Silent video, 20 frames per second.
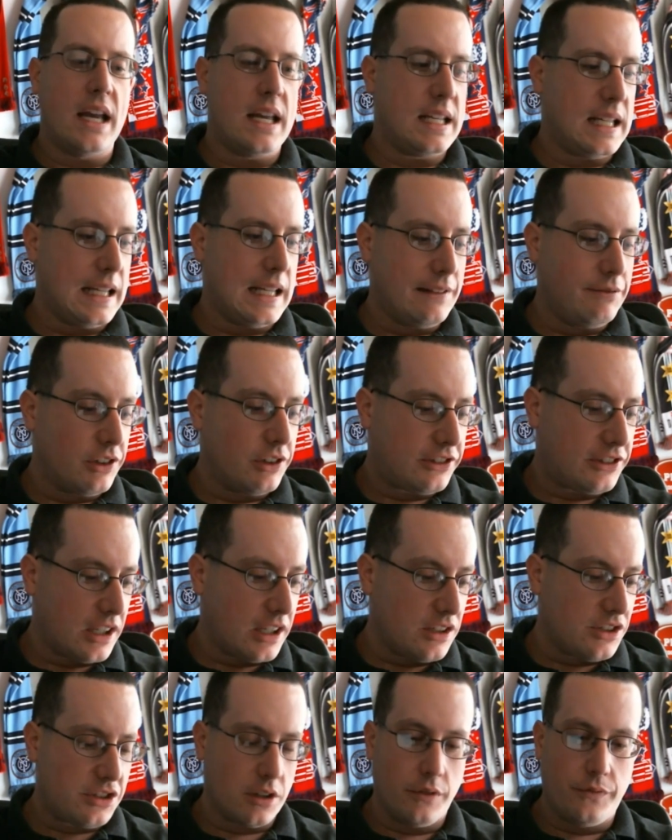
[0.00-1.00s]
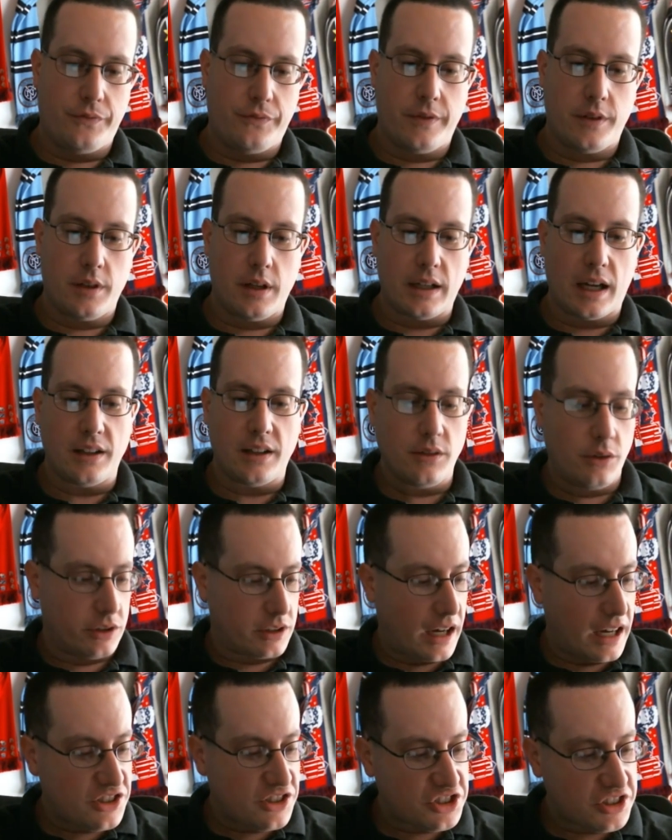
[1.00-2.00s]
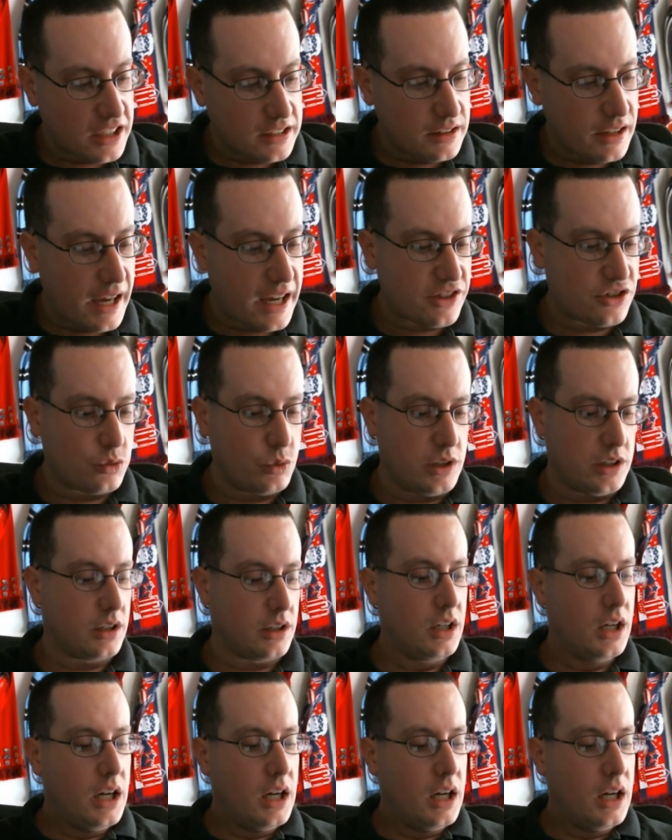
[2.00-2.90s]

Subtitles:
in the sense of, and I said last week,